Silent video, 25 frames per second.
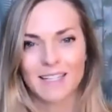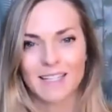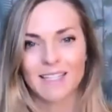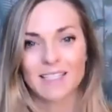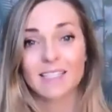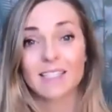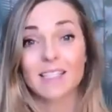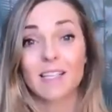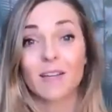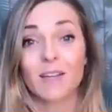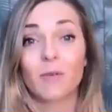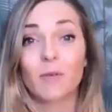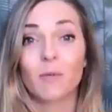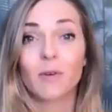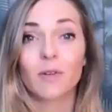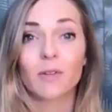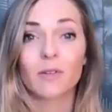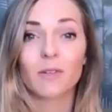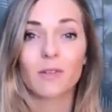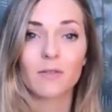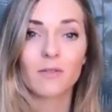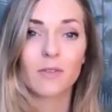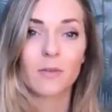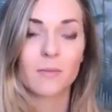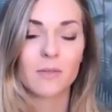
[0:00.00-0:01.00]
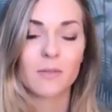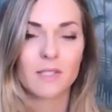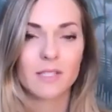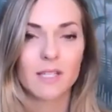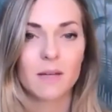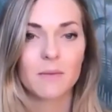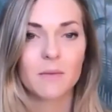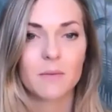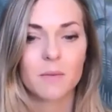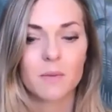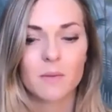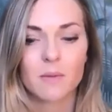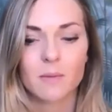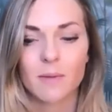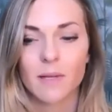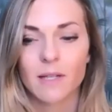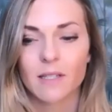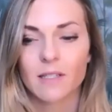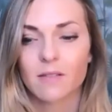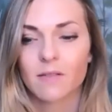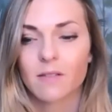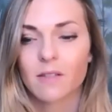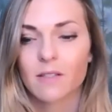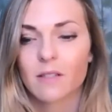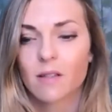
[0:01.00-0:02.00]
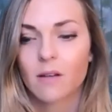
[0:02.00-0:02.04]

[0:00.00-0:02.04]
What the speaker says: can say what we're doing from Escape's perspective is